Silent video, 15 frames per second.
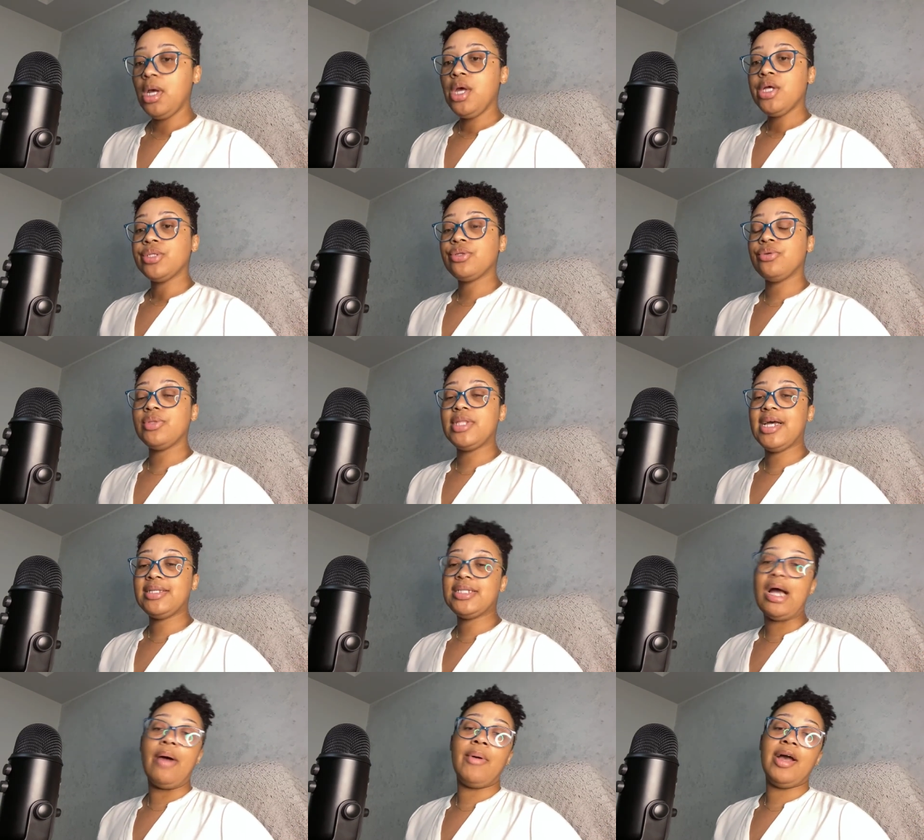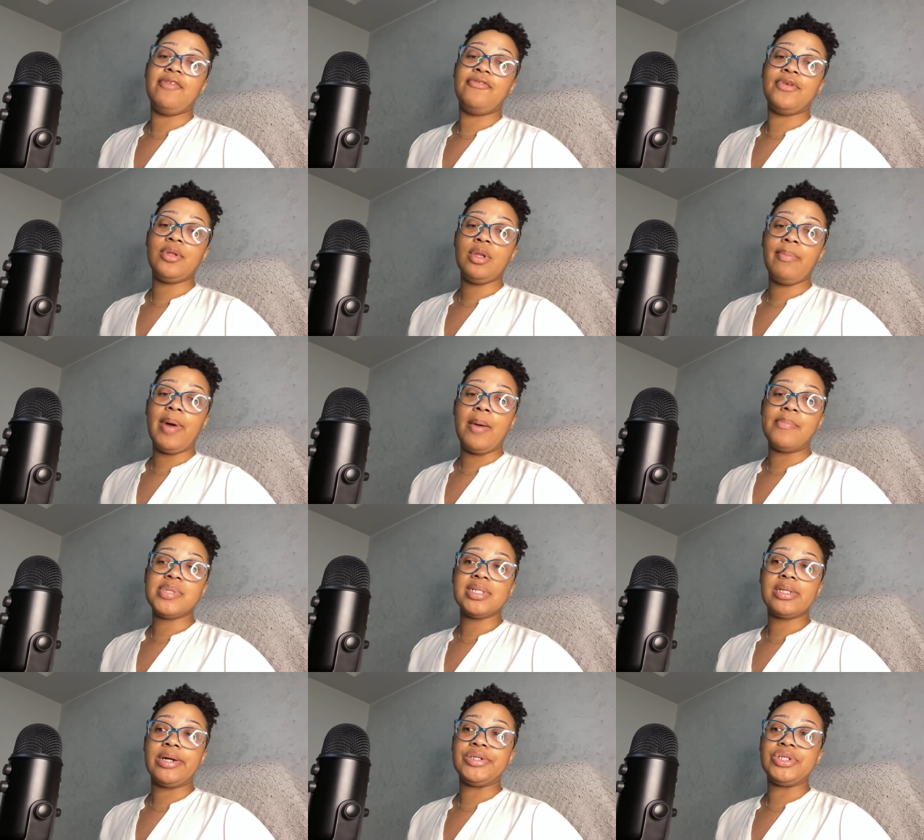so that's how i feel about
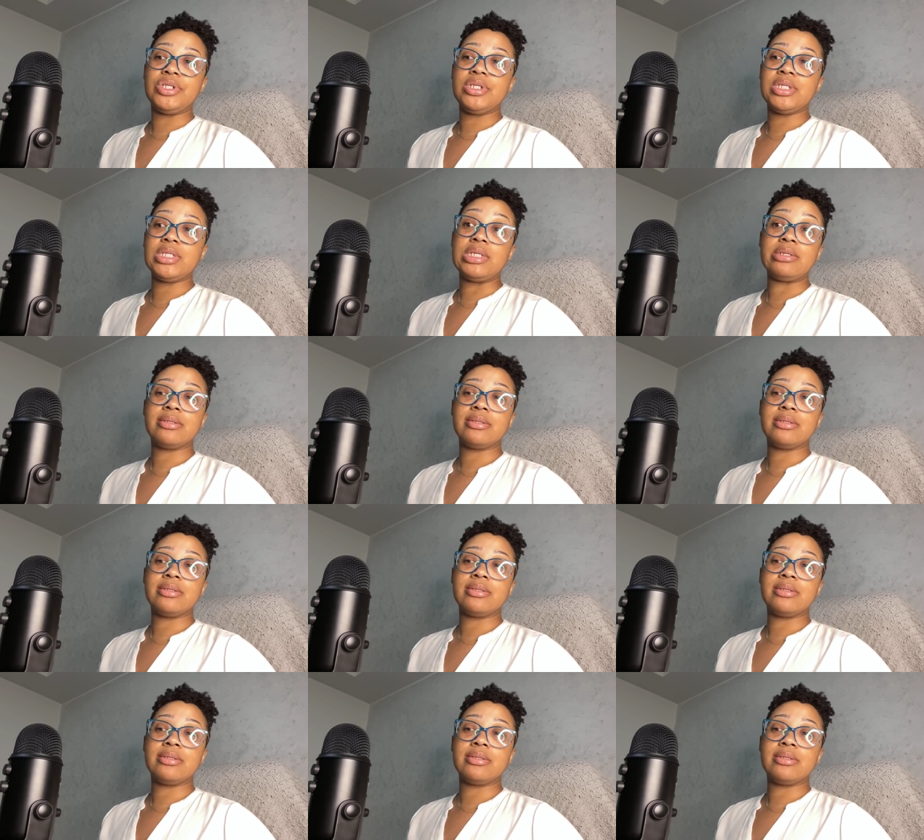misogynistic